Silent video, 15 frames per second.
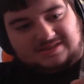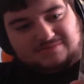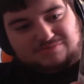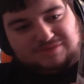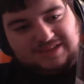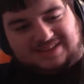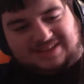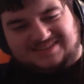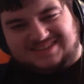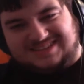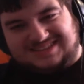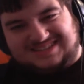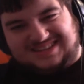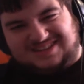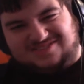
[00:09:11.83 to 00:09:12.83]
need to get a
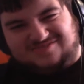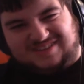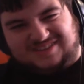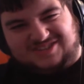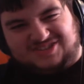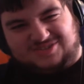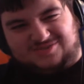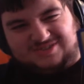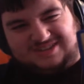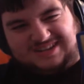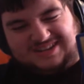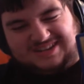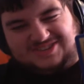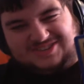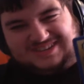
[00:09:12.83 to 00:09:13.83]
sticker residue on it.
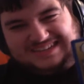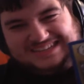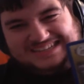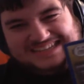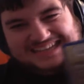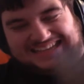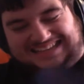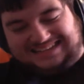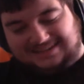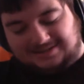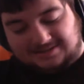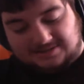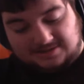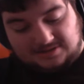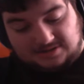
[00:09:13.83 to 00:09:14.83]
Actually, ugh.
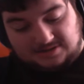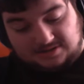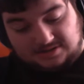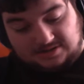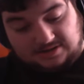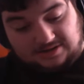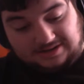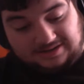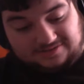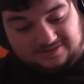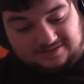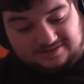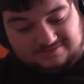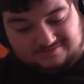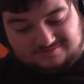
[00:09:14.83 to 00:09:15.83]
I'm gonna
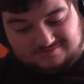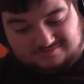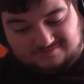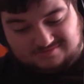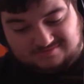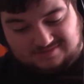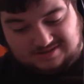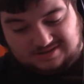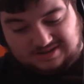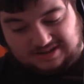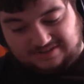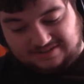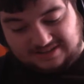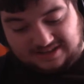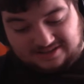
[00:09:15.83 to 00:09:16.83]
have
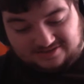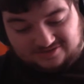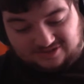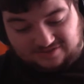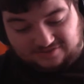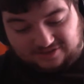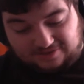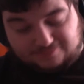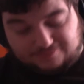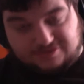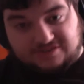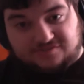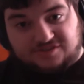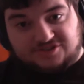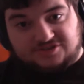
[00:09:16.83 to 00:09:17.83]
to try and find a British
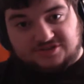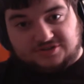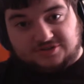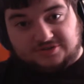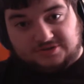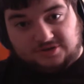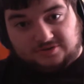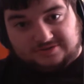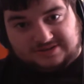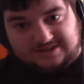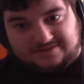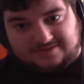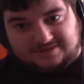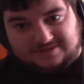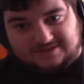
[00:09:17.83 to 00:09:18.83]
version of Google to get
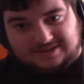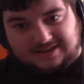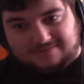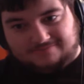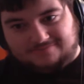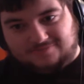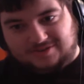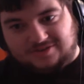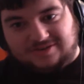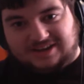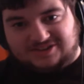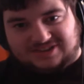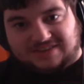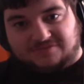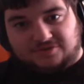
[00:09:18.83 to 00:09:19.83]
rid of that. We don't
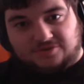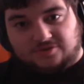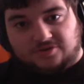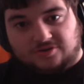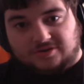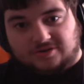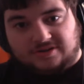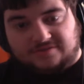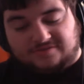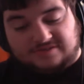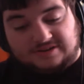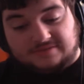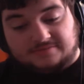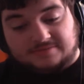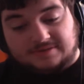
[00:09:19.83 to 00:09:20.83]
actually have a Google over
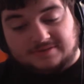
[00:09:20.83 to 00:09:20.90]
here, but